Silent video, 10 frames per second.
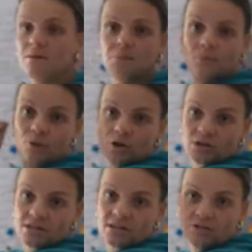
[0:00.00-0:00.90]
the
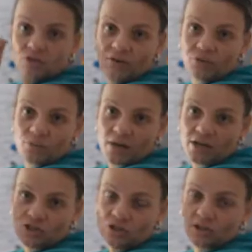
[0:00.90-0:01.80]
Protestant
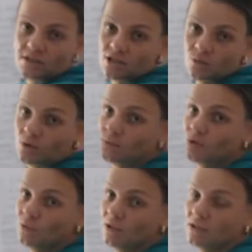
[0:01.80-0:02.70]
Reformation. This is what we
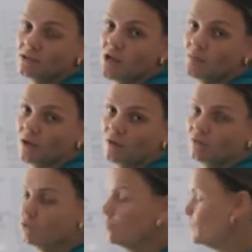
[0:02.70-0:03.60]
do in the timeline for